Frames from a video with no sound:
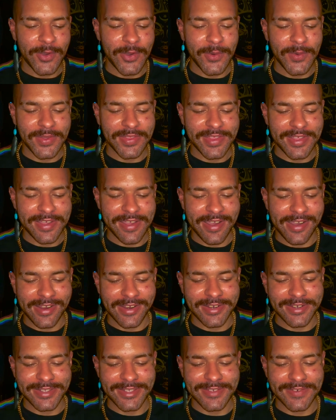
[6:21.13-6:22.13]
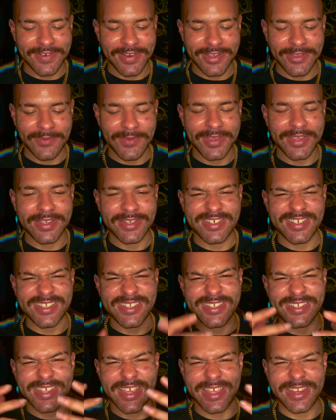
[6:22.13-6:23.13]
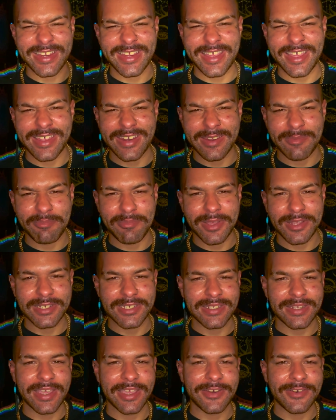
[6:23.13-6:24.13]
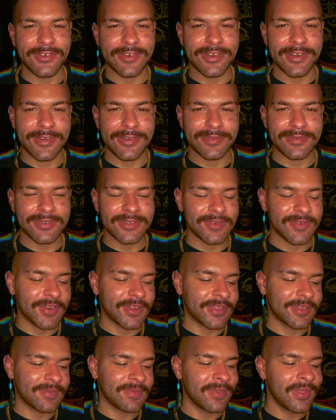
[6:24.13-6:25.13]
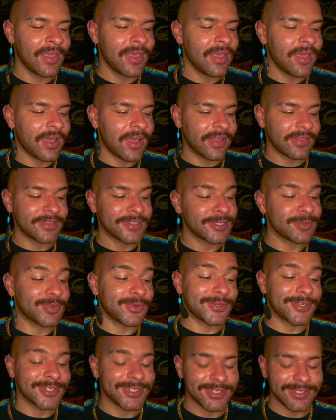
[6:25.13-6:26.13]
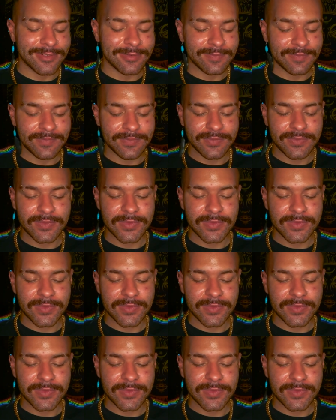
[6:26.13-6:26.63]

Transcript: with the cards, right, we can just end it on a much lighter note, right, on this portion.